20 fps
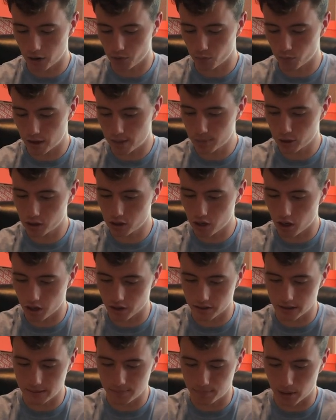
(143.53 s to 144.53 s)
rubber on
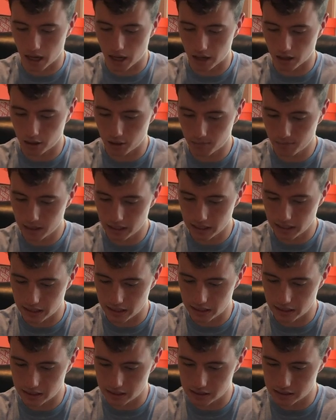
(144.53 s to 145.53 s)
the bottom
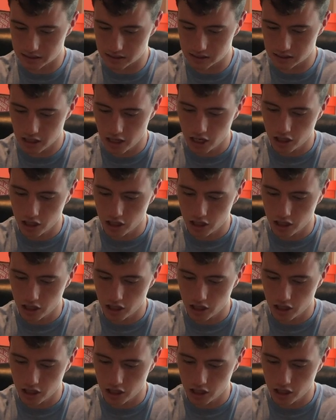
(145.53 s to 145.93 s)
is